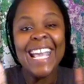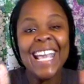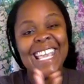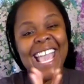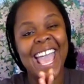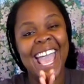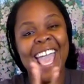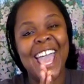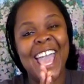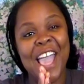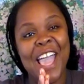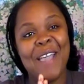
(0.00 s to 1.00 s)

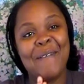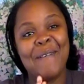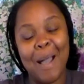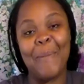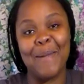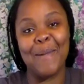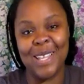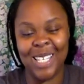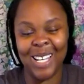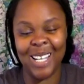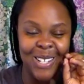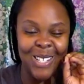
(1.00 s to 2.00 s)
my baby
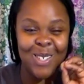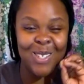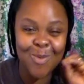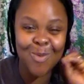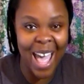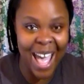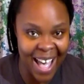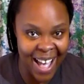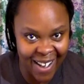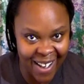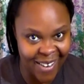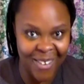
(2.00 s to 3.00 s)
turned
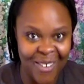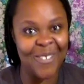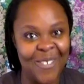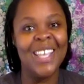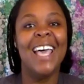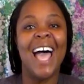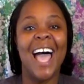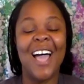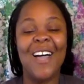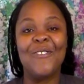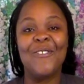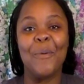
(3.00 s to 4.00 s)
12. I
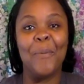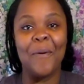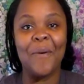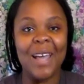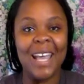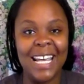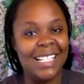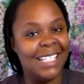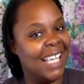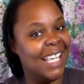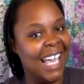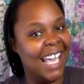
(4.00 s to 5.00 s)
have a
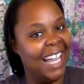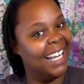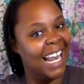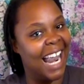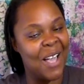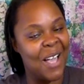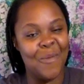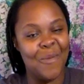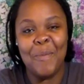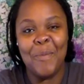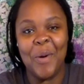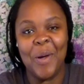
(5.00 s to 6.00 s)
preteen, like
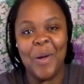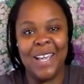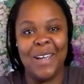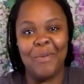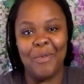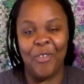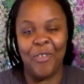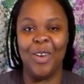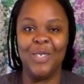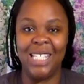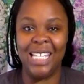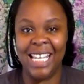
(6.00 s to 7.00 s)
one more year before
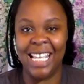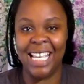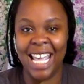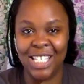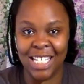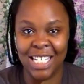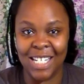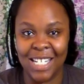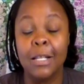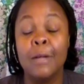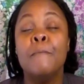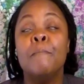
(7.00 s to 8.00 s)
those teenage
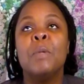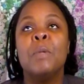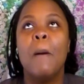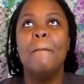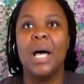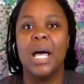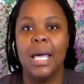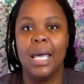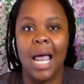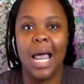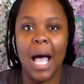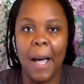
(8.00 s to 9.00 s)
years.
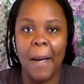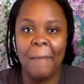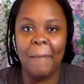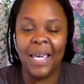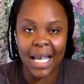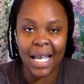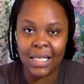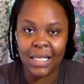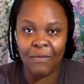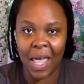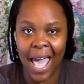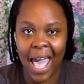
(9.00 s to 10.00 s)
But because
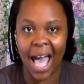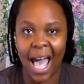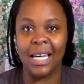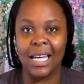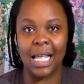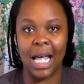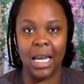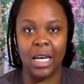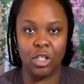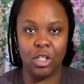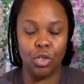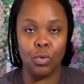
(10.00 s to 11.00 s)
of that, I
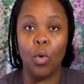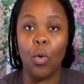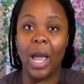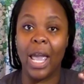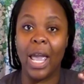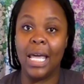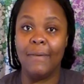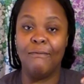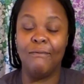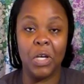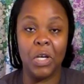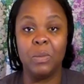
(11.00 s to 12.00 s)
decided to go ahead and
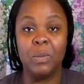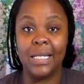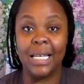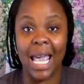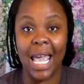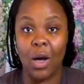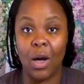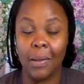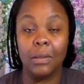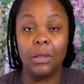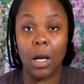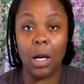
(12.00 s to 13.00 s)
film today
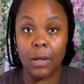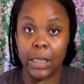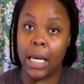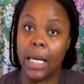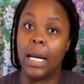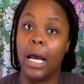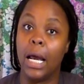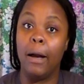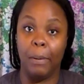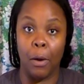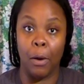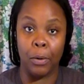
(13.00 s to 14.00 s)
on Thursday and
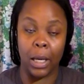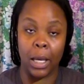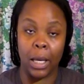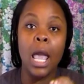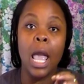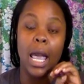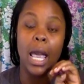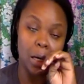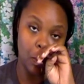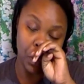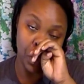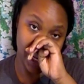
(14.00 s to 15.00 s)
upload it. And
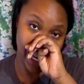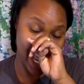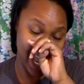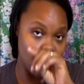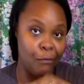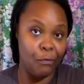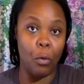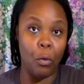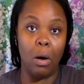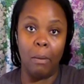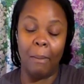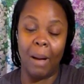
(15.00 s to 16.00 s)
it will count
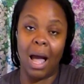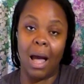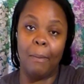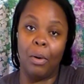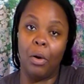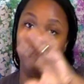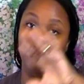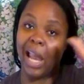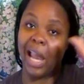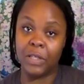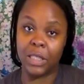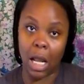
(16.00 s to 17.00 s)
for my both
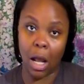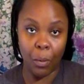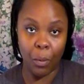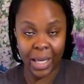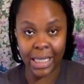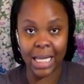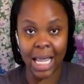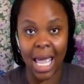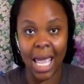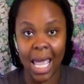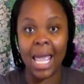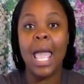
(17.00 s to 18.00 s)
Lifestyle
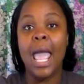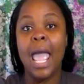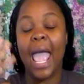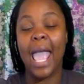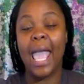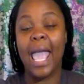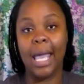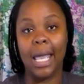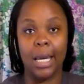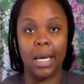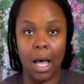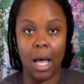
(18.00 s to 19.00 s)
Wednesday
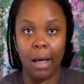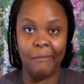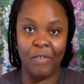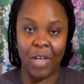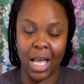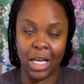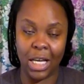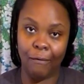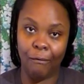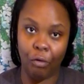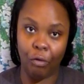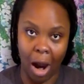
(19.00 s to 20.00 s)
and Fashion
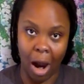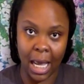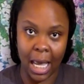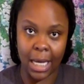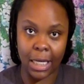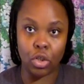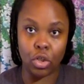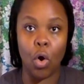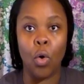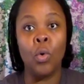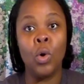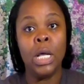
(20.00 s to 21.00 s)
Friday.
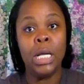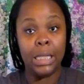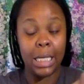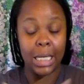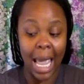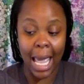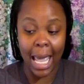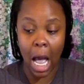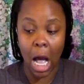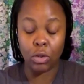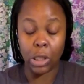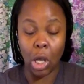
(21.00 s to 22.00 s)
So today
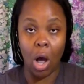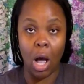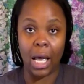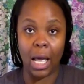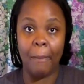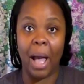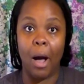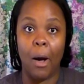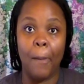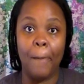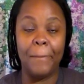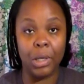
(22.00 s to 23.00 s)
I'll talk
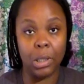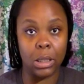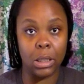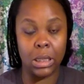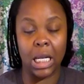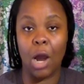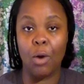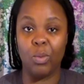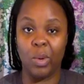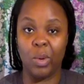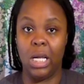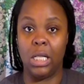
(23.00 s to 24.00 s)
about books that I
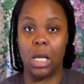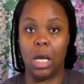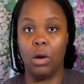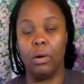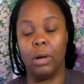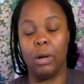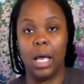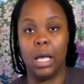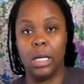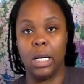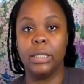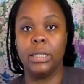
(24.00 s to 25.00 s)
read that are
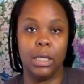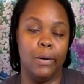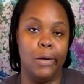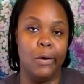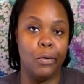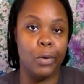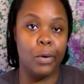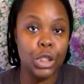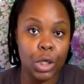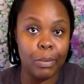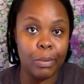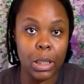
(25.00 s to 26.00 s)
not necessarily
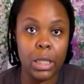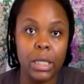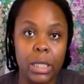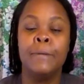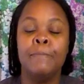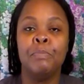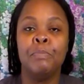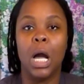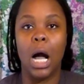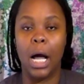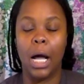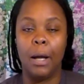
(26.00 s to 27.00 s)
Christian books,
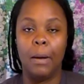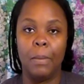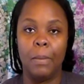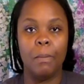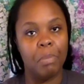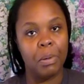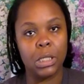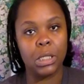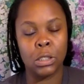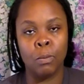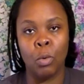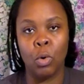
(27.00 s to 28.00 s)
but
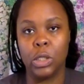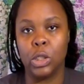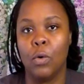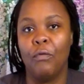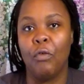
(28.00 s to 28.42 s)
books more so for